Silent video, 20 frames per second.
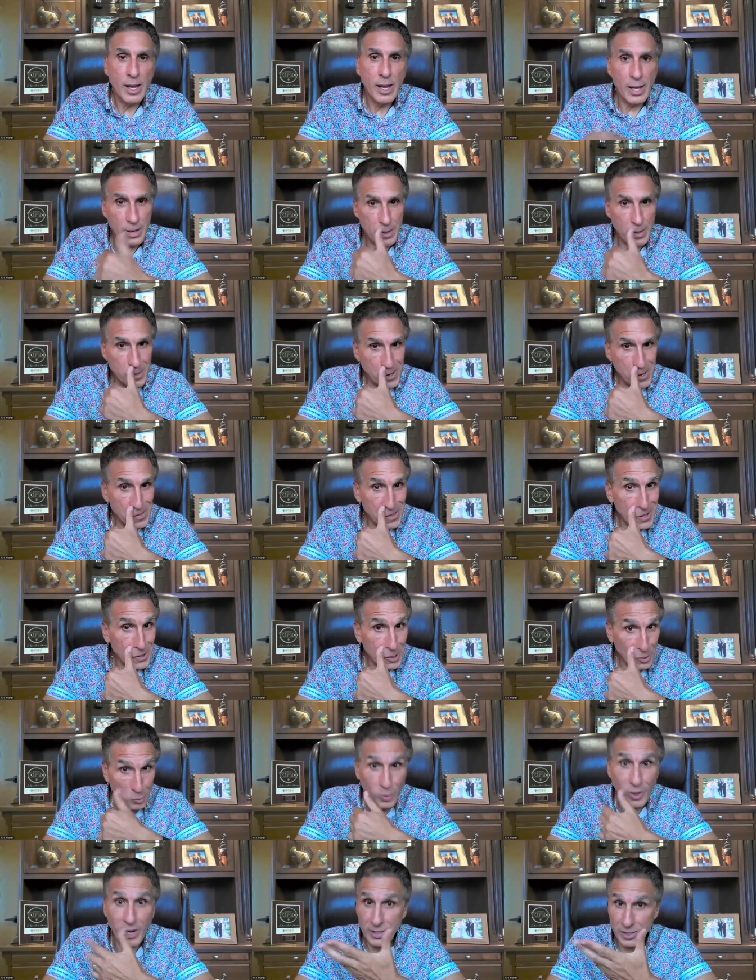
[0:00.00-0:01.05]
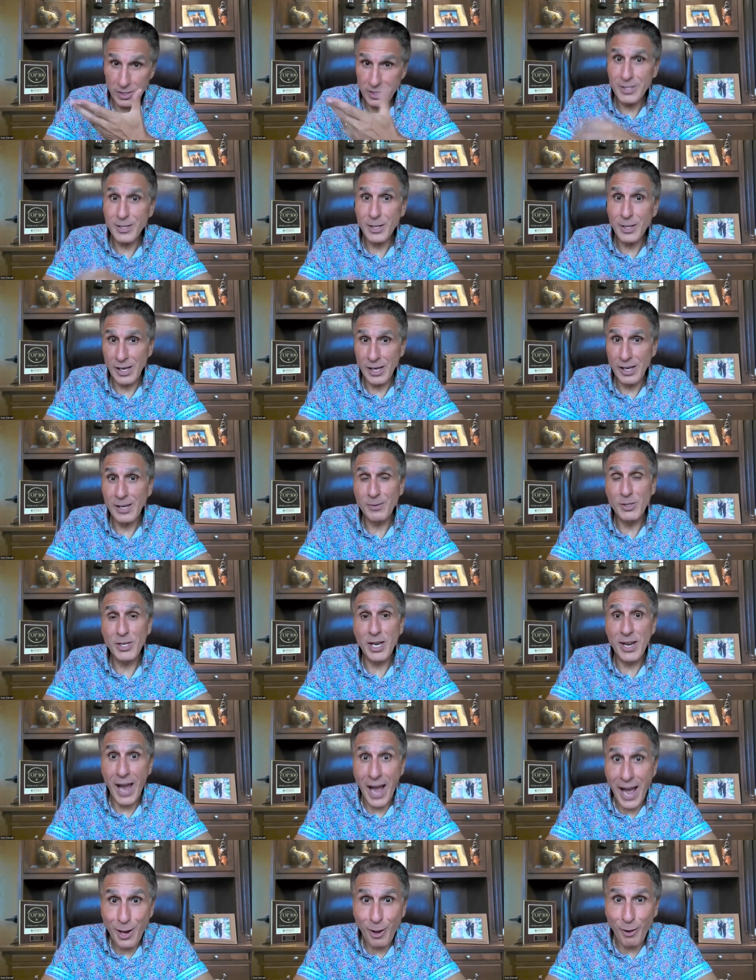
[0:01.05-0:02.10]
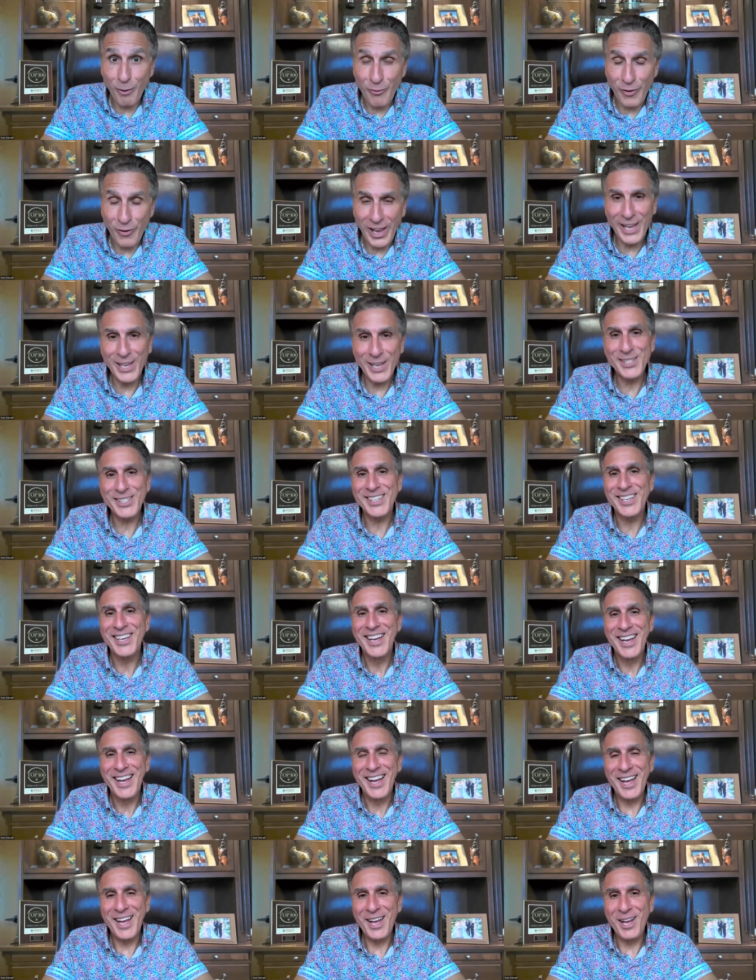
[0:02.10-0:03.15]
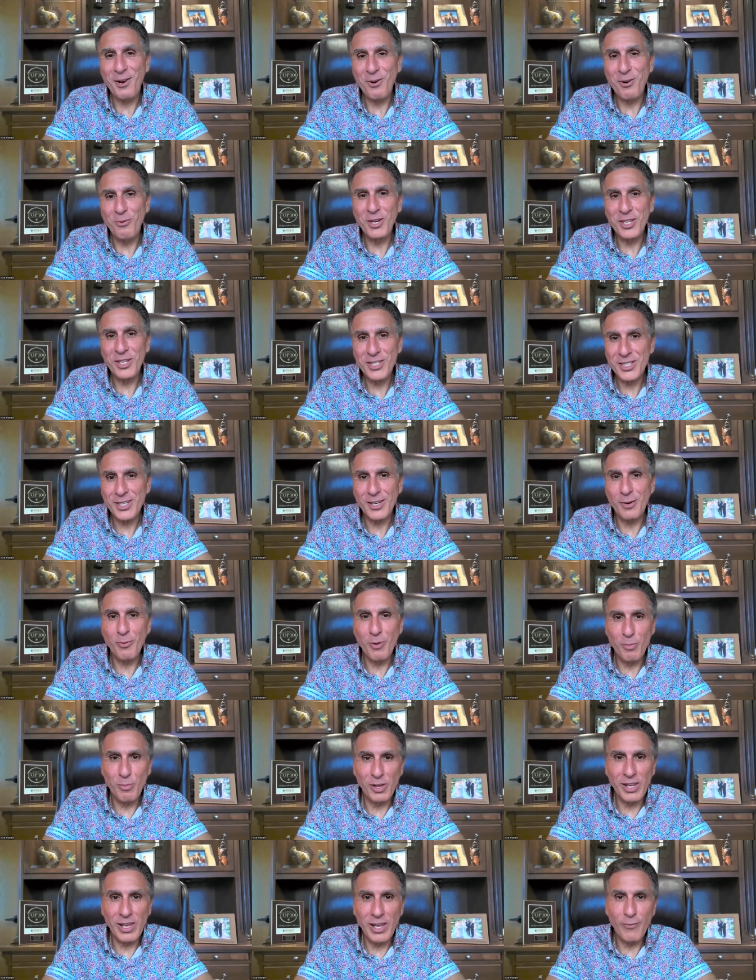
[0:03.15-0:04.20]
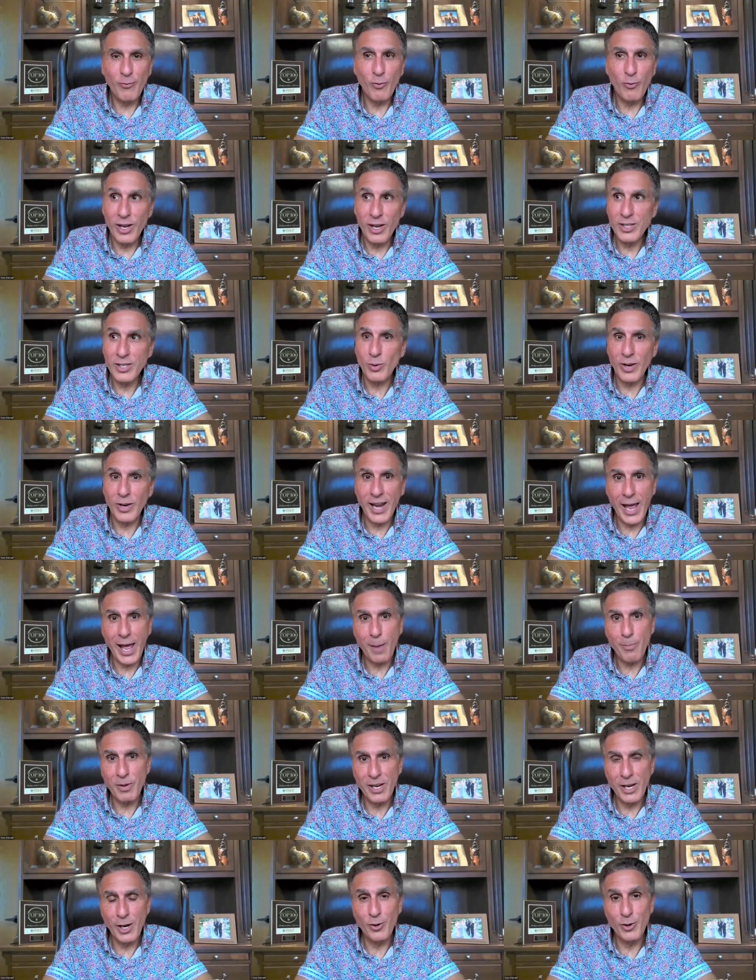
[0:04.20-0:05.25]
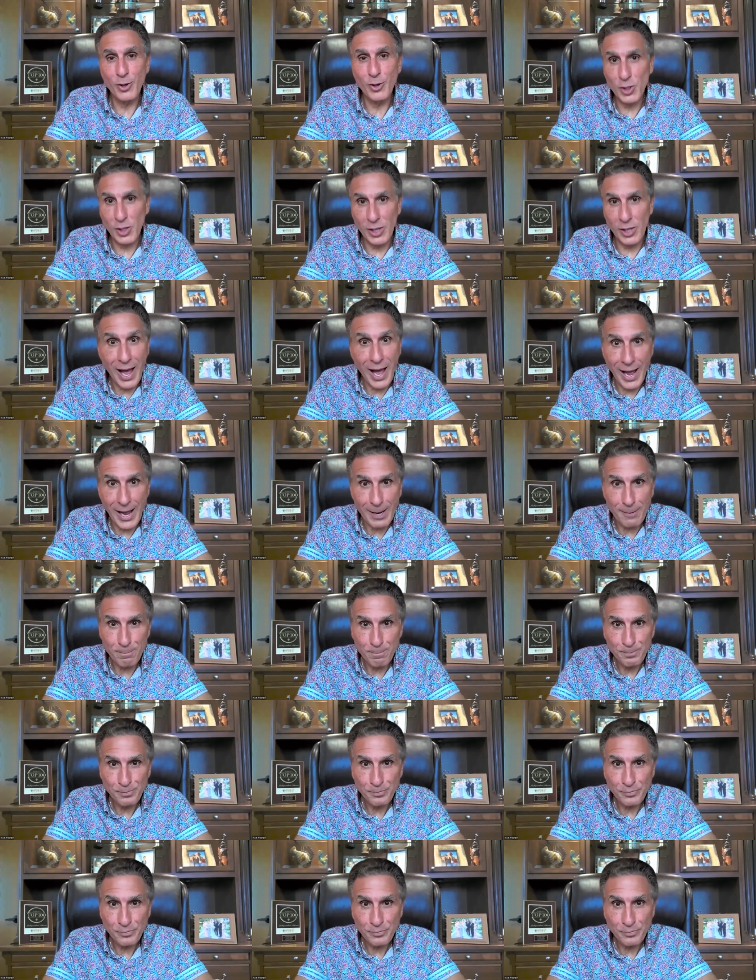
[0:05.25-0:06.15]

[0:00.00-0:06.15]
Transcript: And then there was the denial phase, which we believe was what happened here in July.